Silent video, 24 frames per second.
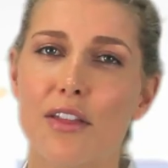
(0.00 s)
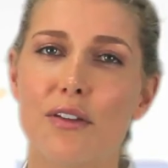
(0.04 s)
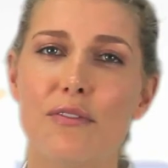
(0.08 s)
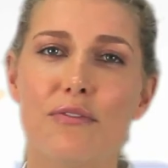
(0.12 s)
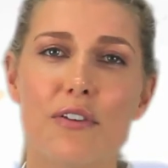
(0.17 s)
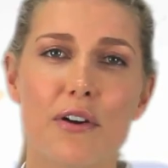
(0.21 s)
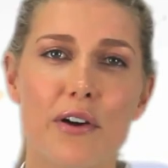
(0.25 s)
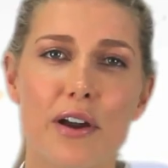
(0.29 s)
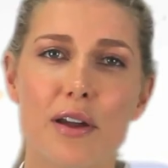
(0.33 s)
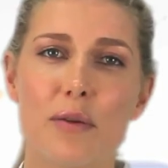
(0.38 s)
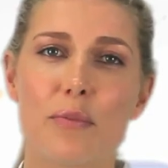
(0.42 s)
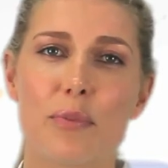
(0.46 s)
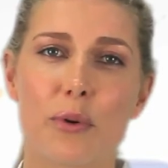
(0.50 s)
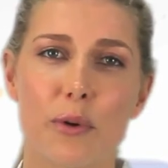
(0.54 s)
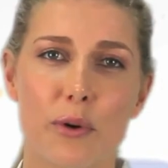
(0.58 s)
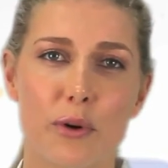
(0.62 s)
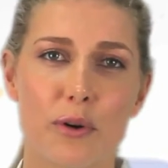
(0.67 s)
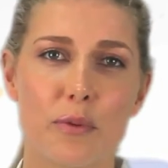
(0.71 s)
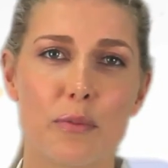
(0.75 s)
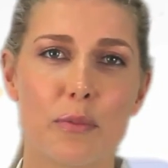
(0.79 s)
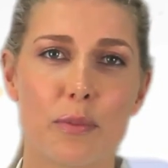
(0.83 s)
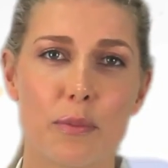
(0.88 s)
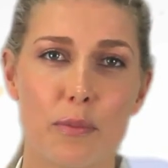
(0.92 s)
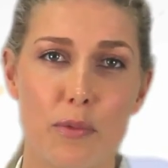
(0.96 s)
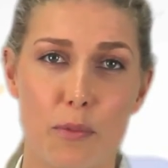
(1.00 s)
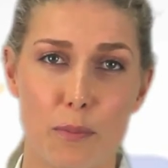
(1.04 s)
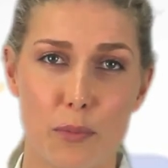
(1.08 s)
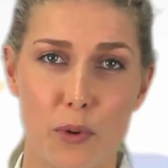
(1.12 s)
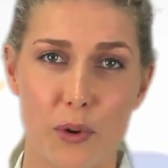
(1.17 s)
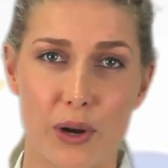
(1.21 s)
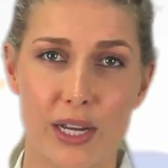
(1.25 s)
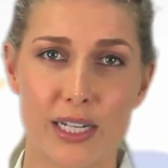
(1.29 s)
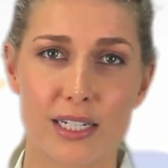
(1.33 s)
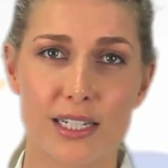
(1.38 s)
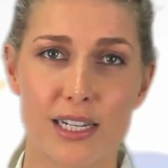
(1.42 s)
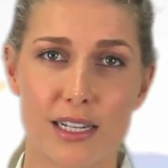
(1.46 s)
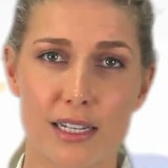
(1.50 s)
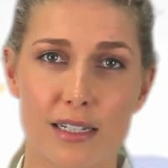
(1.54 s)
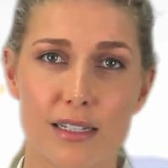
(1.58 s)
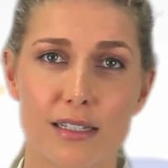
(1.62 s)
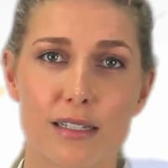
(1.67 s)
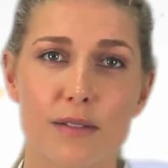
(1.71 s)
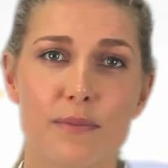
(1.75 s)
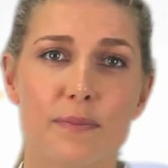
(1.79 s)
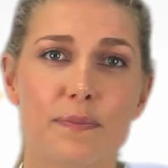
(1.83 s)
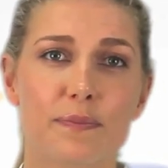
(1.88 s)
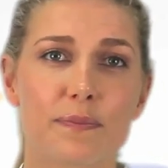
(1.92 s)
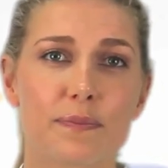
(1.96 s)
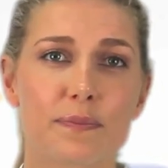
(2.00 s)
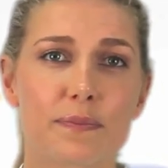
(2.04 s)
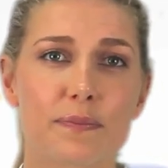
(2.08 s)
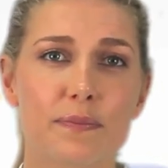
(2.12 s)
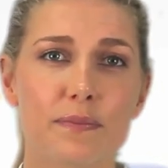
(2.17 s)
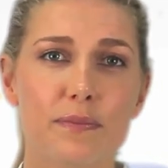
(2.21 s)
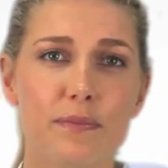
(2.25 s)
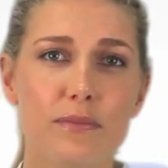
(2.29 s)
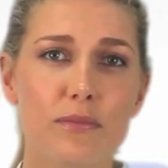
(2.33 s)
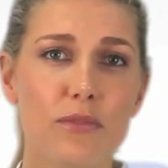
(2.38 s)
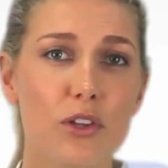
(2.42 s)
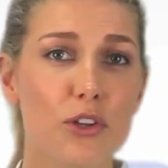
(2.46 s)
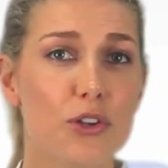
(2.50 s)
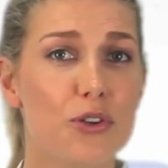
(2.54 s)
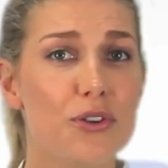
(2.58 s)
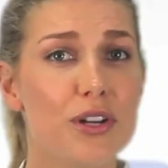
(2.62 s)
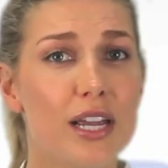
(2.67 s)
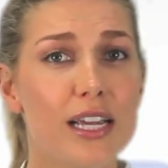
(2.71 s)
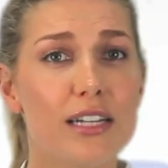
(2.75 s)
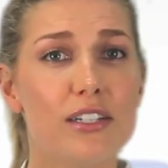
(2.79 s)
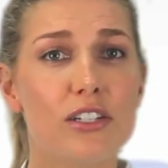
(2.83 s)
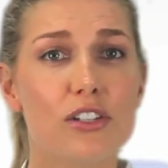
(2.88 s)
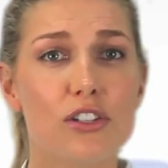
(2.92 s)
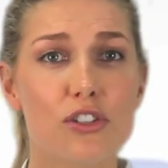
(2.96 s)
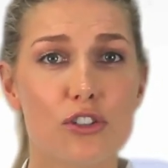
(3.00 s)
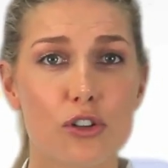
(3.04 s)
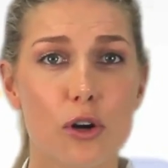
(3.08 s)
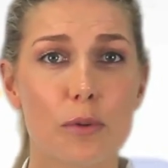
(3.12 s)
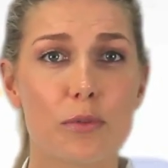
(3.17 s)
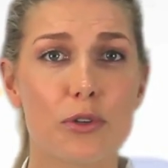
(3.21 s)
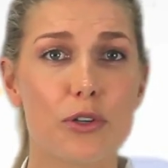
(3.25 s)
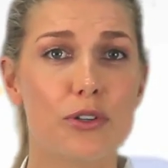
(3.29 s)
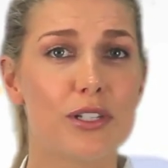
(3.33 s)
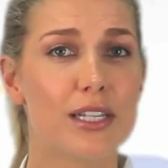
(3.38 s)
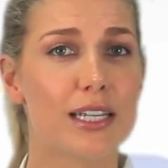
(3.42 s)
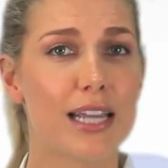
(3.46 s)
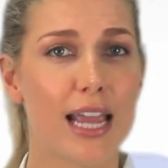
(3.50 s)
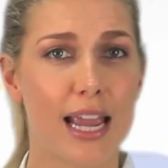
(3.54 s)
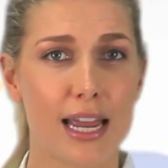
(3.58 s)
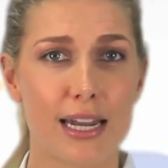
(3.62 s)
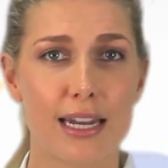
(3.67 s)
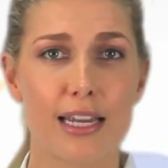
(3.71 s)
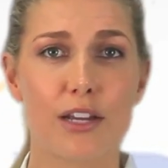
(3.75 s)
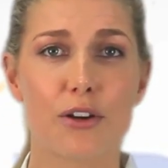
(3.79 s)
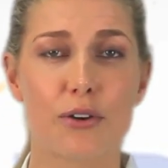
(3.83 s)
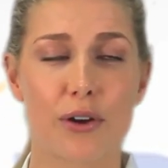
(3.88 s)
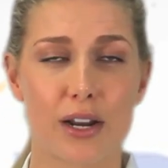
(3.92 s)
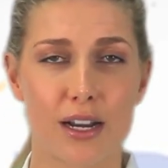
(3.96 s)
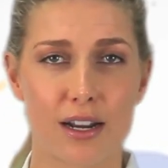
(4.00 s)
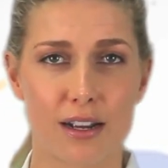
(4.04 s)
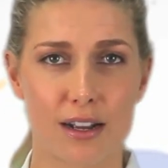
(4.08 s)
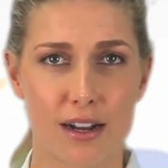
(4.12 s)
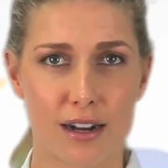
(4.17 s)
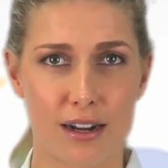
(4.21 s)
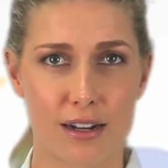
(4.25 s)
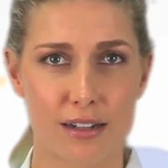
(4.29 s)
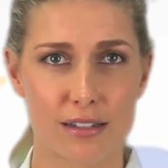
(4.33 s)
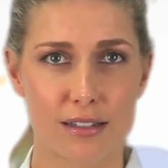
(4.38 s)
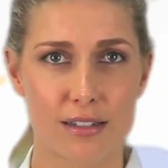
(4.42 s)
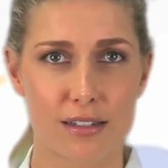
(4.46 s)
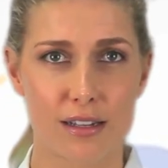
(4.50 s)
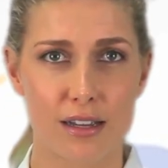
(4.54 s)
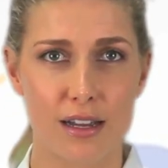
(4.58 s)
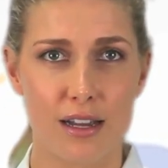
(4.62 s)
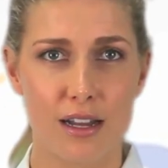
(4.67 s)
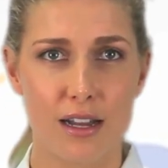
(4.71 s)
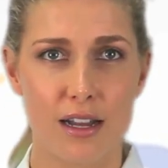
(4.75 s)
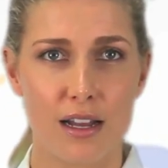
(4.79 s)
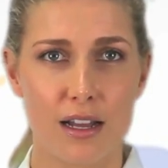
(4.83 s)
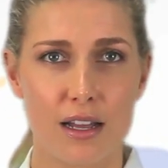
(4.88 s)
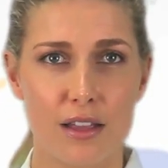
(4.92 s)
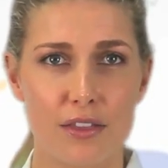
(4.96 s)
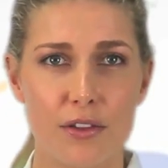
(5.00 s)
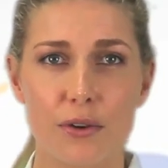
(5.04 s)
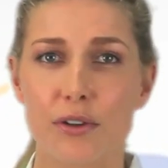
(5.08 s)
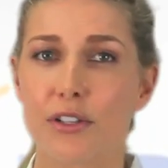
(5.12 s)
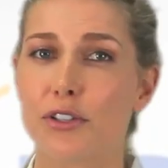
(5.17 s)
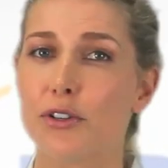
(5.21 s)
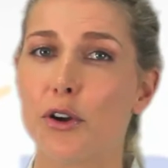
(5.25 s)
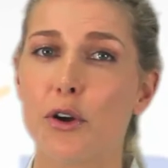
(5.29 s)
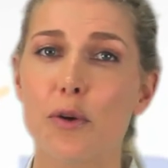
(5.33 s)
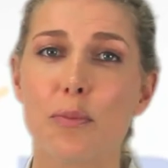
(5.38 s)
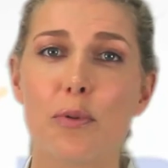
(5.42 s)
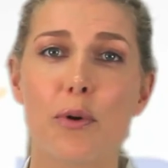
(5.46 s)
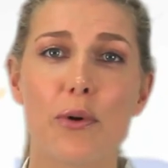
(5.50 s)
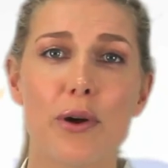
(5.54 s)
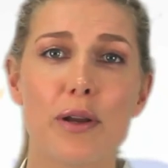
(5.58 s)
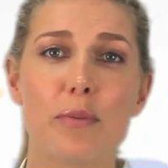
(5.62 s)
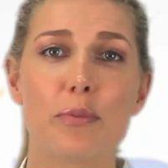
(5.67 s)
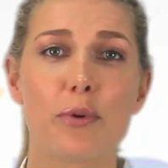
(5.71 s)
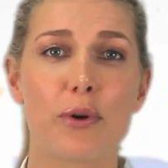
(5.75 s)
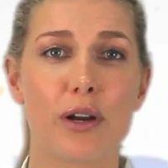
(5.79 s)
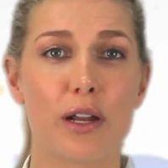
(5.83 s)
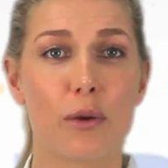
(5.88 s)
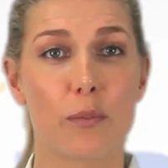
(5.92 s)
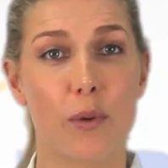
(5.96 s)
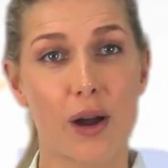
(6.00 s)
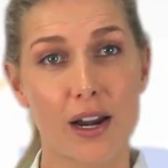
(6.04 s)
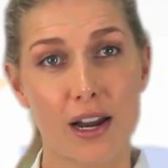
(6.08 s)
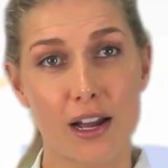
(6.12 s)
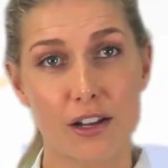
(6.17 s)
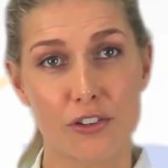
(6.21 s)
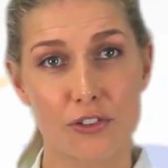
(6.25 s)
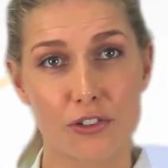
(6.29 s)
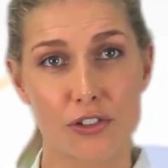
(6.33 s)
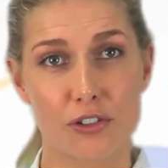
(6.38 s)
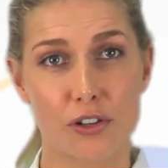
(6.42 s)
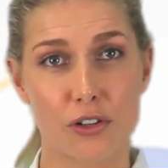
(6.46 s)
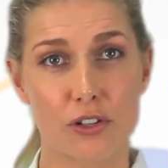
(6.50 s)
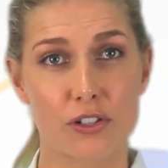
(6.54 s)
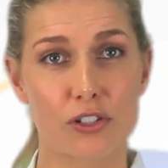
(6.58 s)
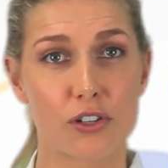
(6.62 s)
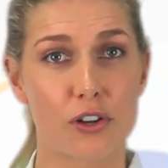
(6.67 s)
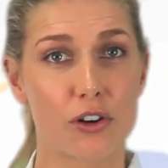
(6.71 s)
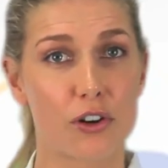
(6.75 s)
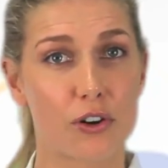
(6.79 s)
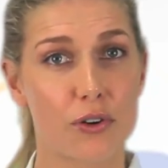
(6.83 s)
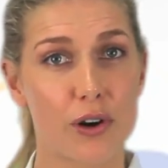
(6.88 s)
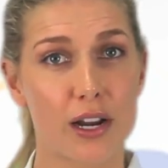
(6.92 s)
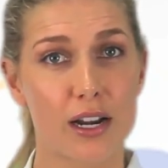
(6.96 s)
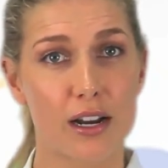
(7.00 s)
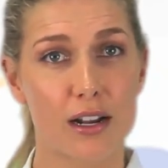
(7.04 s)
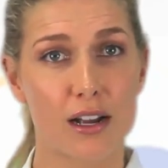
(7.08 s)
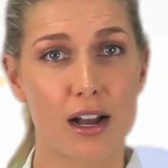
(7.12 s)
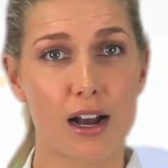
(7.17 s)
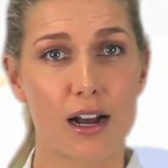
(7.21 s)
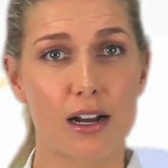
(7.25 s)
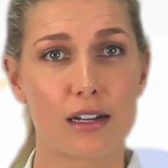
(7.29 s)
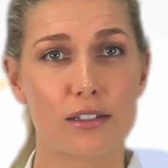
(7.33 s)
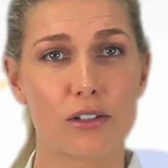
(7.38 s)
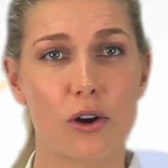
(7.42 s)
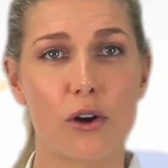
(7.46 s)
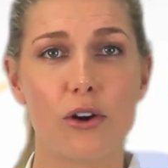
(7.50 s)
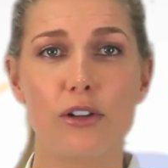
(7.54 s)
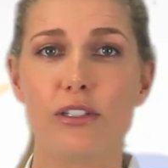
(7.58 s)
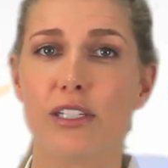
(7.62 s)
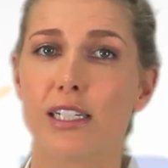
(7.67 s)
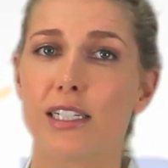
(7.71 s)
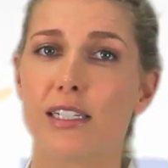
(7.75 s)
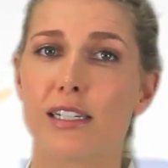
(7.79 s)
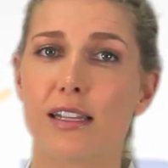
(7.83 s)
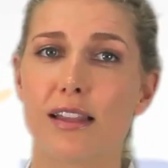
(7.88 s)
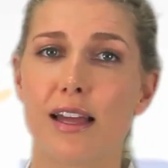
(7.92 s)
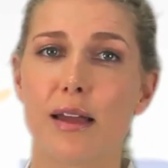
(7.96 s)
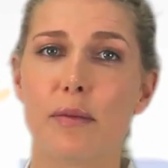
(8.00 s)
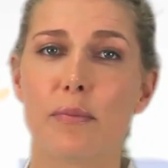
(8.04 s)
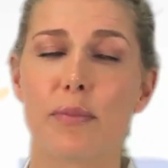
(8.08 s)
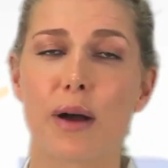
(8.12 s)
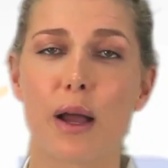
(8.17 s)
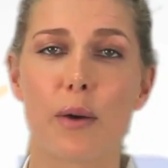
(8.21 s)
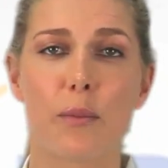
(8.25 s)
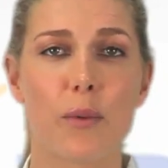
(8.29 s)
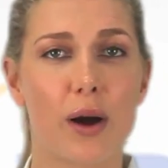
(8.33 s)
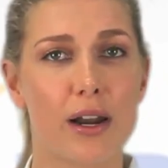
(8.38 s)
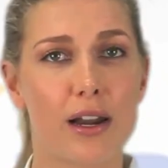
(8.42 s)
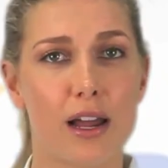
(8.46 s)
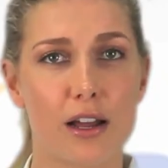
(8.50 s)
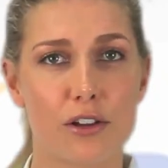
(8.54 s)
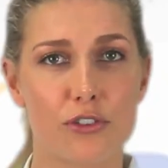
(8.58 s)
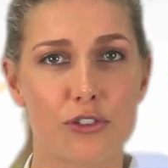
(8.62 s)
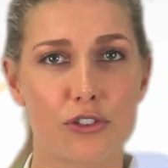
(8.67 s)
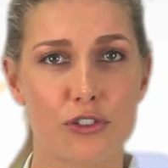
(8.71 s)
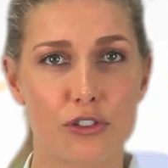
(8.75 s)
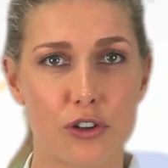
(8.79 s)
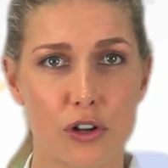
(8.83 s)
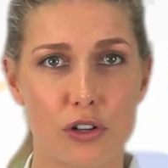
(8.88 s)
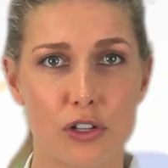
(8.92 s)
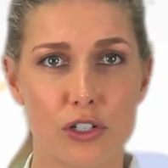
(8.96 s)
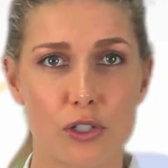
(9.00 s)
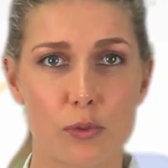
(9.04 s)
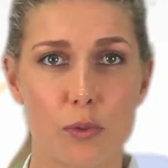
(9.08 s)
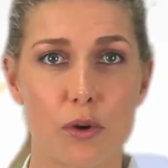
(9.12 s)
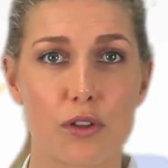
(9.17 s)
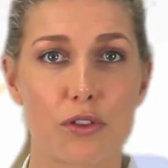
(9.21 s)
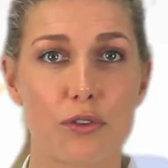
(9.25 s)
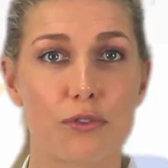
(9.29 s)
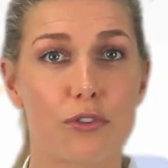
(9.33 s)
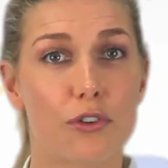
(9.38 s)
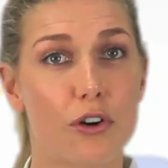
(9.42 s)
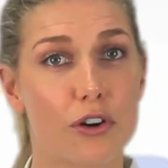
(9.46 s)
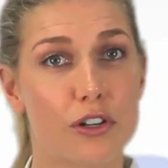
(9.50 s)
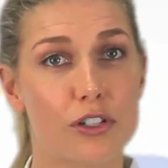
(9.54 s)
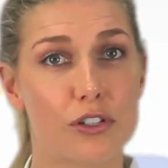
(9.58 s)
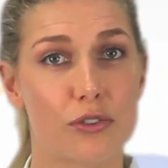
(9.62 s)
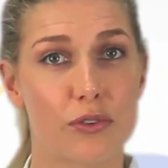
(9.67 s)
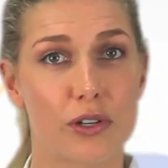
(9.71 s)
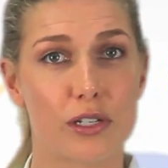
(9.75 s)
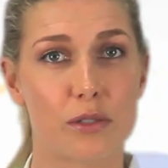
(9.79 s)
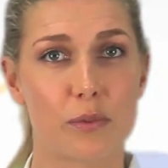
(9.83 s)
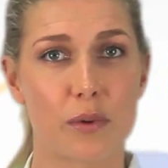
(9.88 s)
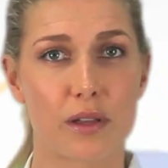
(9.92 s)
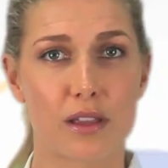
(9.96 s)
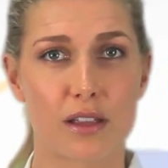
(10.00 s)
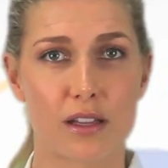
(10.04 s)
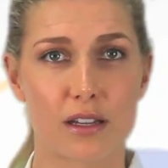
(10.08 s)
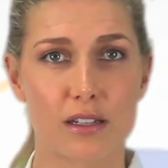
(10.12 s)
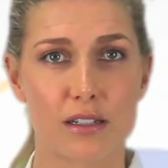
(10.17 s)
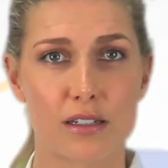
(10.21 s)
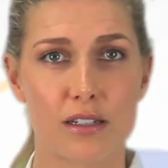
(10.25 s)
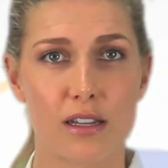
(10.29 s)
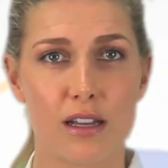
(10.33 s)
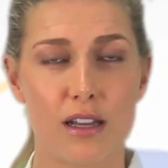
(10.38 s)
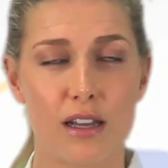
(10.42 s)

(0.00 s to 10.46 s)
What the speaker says: very important point is, you need to stop using any credit cards. There is no point putting $100 on a credit card only to then buy $100 worth of groceries with it.